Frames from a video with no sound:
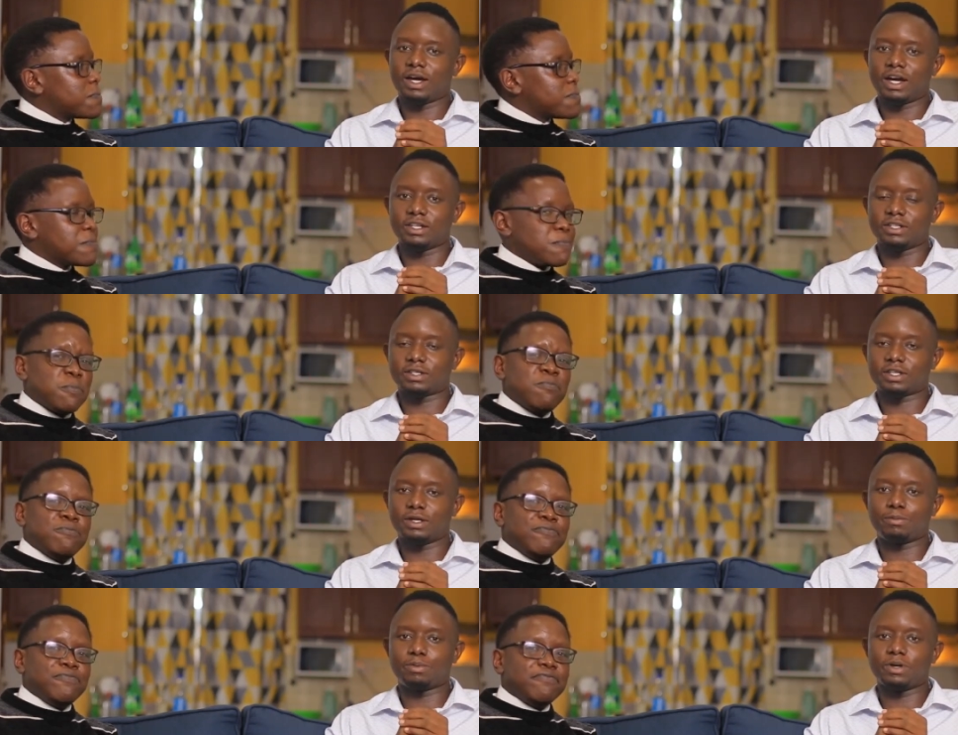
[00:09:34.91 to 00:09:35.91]
Speaker 1: and
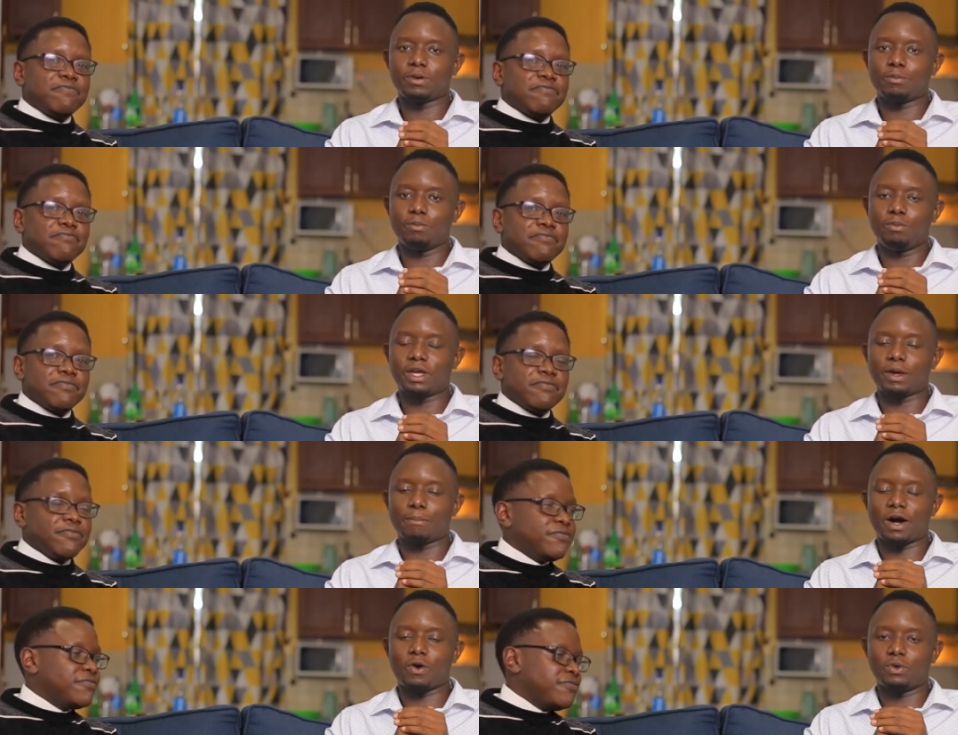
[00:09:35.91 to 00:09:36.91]
keep bringing
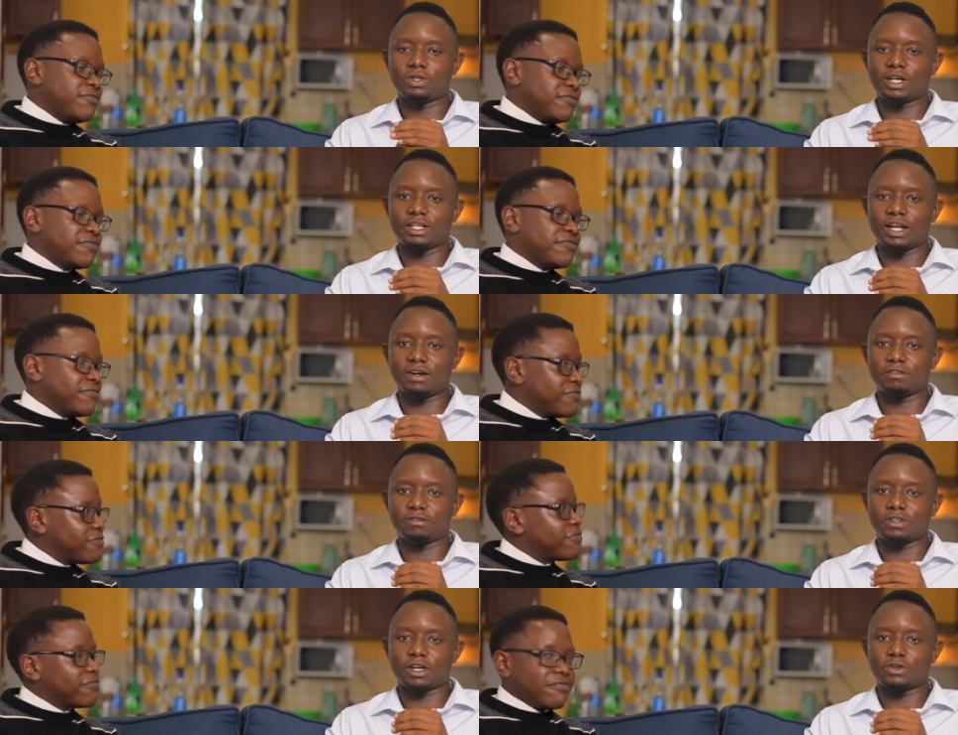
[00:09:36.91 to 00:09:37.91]
back all that love.
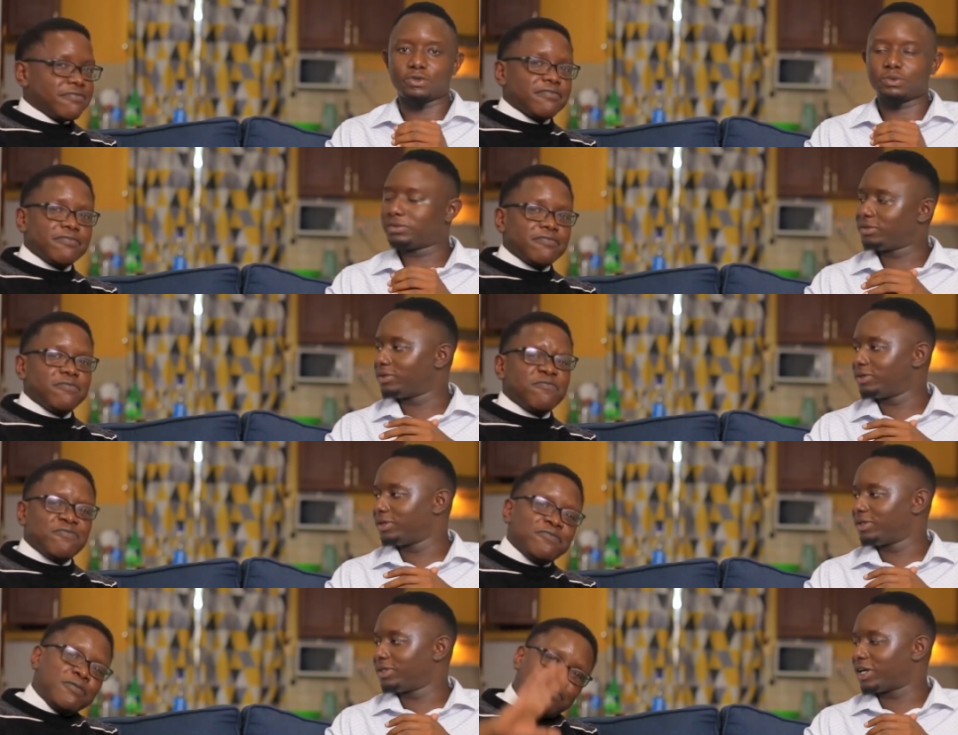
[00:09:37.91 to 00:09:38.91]
Thank you.
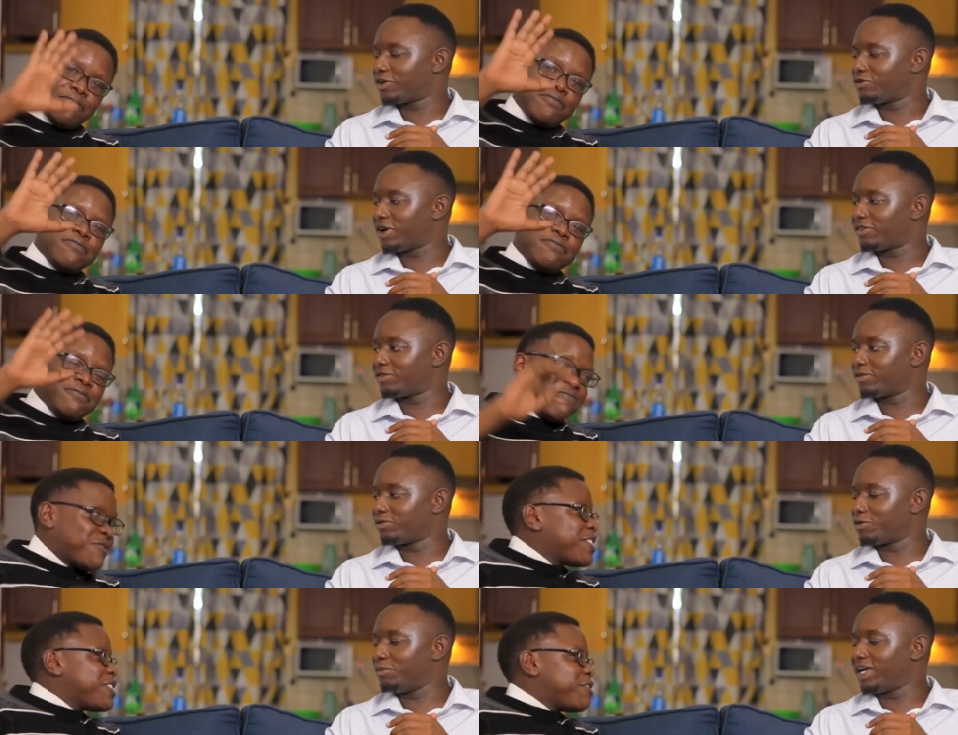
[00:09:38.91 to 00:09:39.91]
Thank you for,
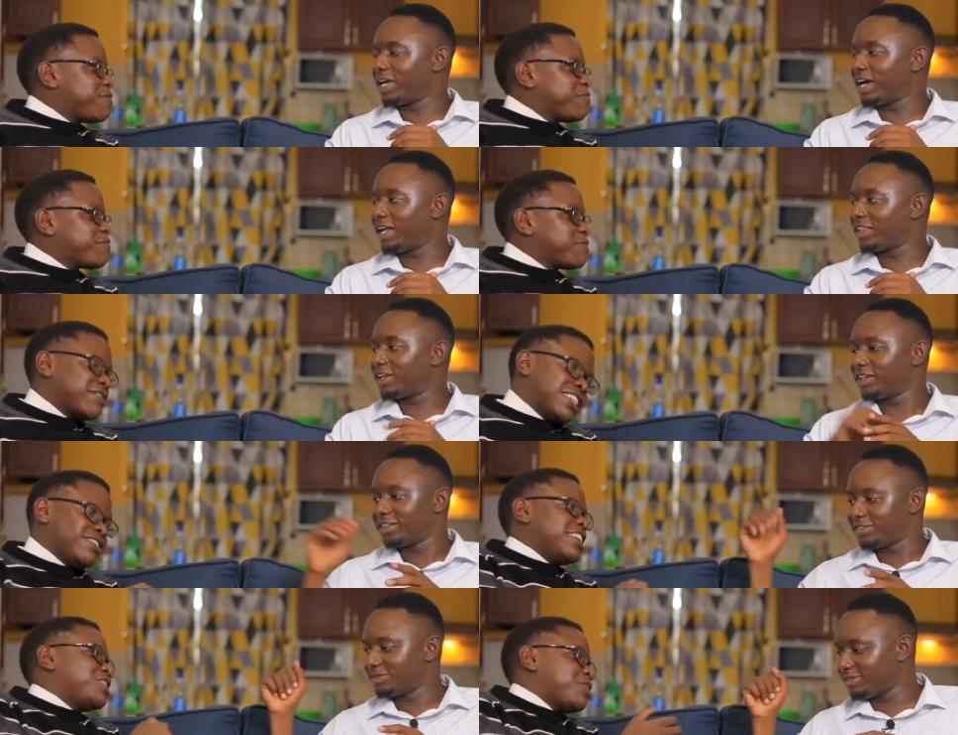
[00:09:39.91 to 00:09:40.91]
for being
Speaker 2: here, Nathan.
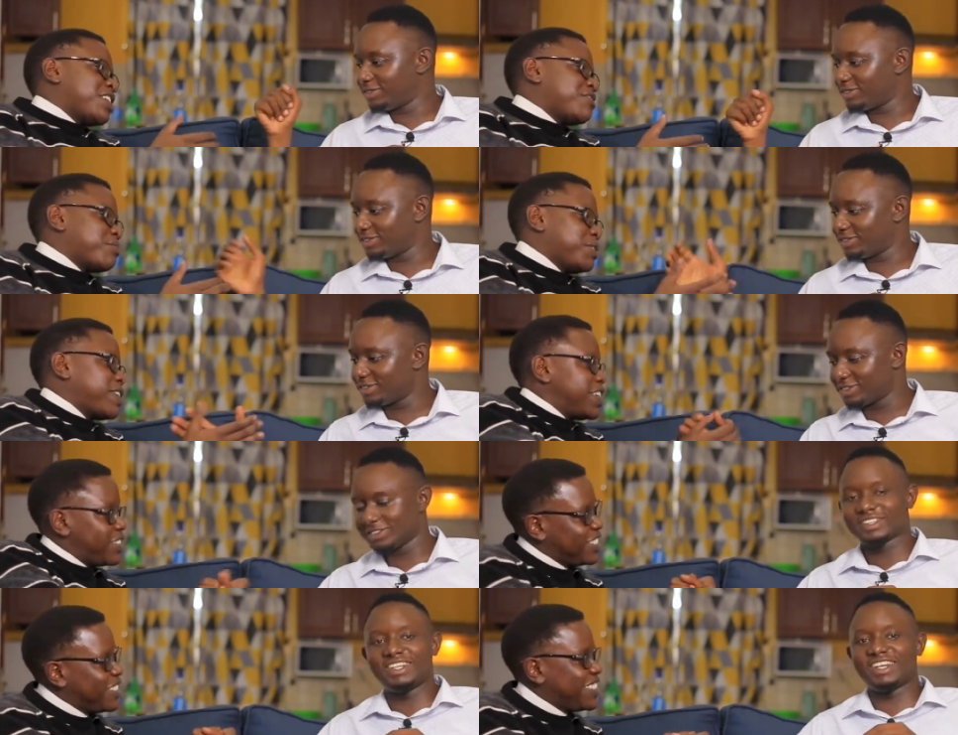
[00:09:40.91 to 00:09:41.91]
Thanks for having me.
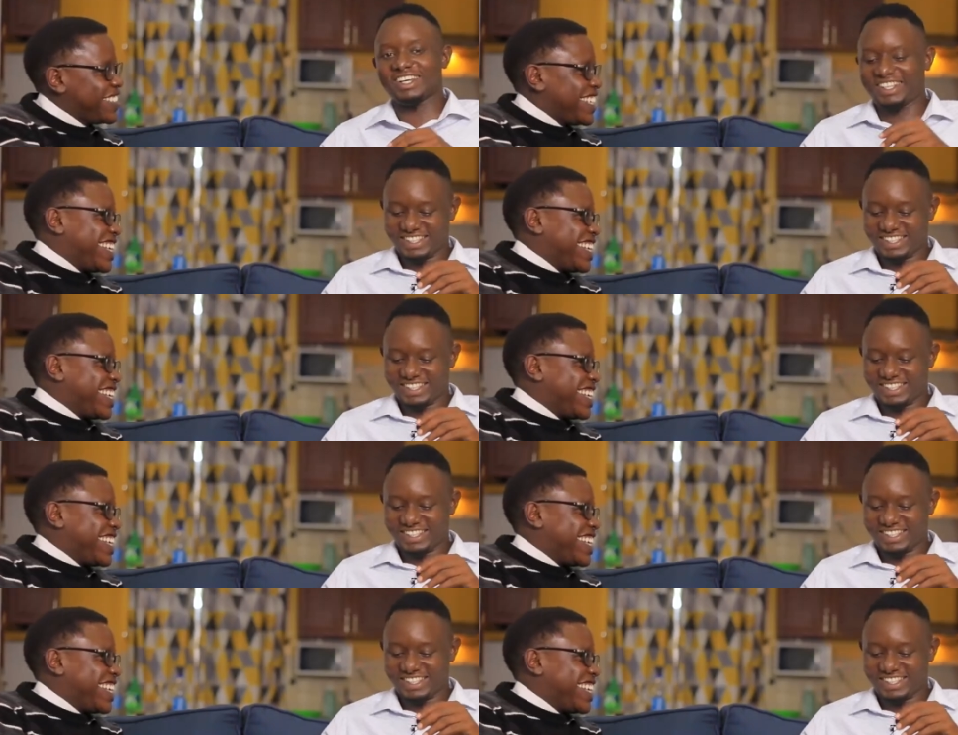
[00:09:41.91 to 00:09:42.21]
Huh?